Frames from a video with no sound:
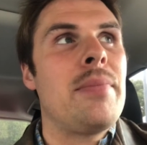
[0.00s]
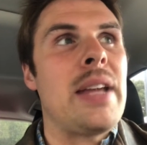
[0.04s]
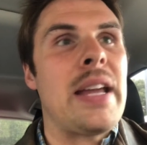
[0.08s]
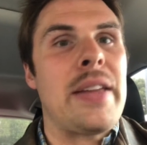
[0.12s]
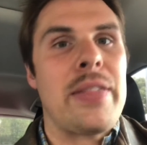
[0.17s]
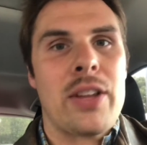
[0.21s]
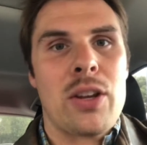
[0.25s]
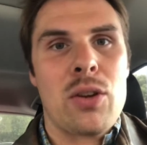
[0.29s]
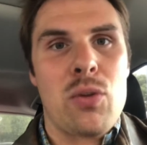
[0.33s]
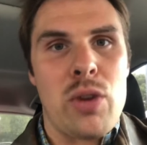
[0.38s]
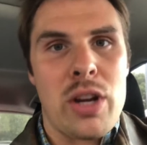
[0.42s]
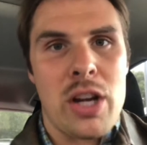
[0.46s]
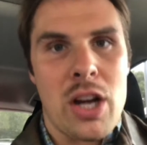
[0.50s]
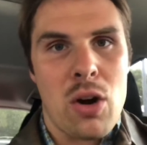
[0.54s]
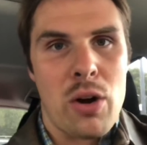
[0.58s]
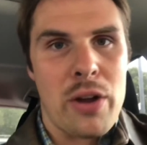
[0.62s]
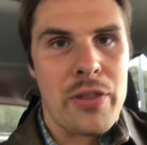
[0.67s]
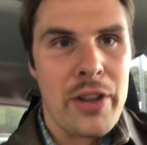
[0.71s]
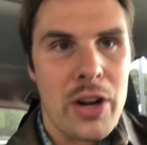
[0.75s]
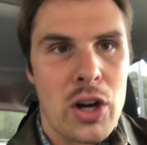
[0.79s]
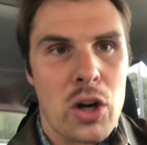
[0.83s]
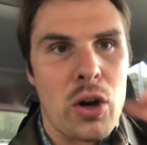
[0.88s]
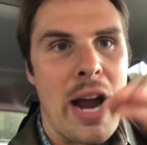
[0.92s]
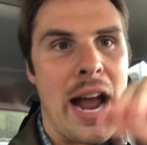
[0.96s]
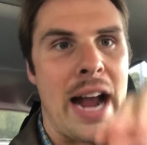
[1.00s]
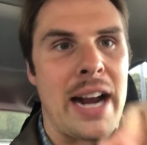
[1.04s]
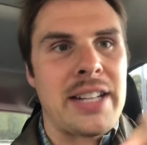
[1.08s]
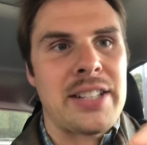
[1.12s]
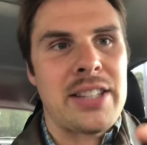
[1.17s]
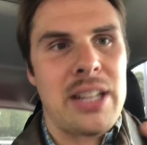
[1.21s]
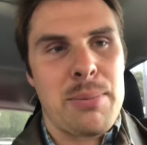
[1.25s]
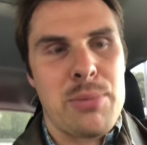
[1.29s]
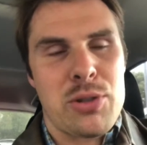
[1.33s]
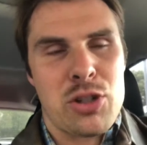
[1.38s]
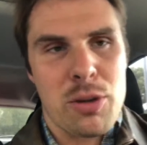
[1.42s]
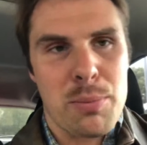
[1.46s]
in the
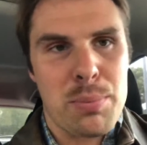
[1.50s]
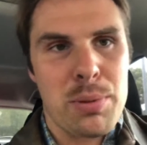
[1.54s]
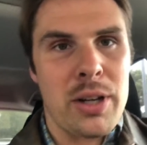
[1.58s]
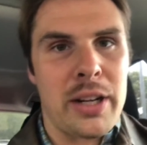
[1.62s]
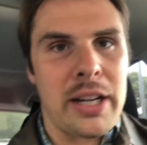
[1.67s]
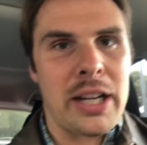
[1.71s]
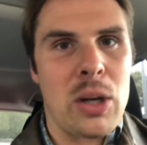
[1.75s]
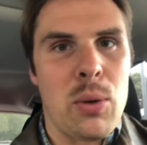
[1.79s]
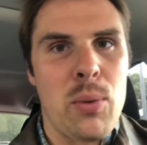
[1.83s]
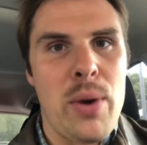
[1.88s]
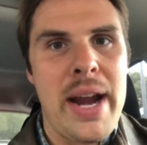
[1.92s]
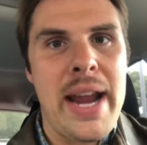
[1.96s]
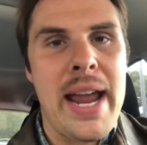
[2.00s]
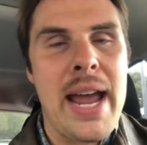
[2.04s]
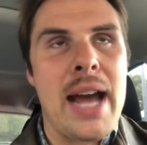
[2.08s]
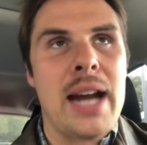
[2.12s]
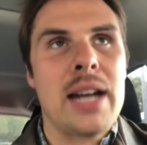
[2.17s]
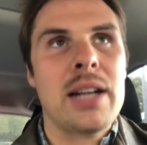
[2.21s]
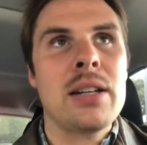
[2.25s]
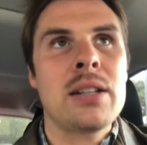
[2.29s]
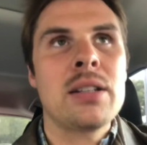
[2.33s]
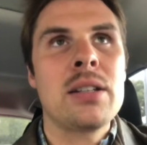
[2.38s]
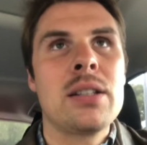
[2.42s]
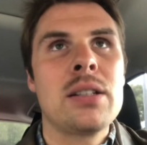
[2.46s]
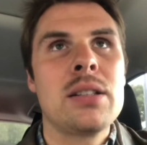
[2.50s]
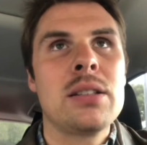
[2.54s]
cracks that I'm sort of plugging away at,